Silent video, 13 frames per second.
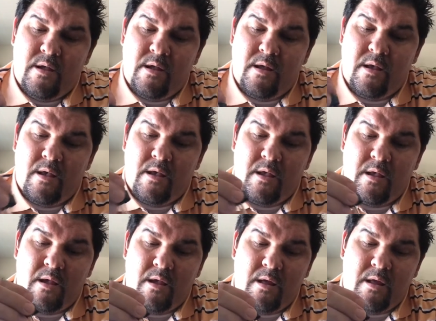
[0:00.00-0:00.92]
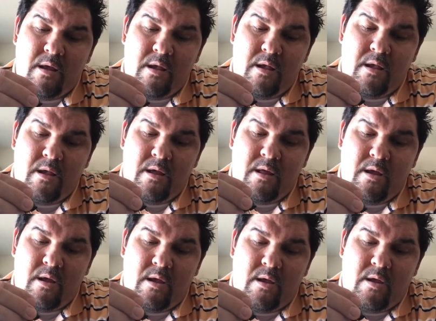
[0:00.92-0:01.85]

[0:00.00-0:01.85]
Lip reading: (no one is talking)